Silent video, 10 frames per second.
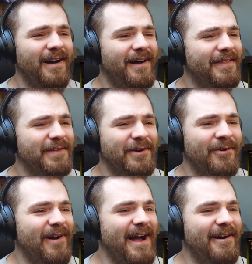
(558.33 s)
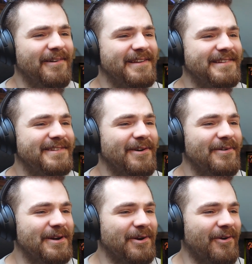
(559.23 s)
Oh, the crowd is so
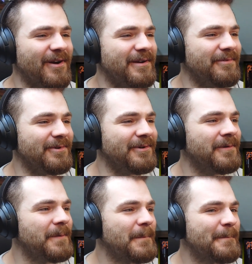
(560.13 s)
incredible.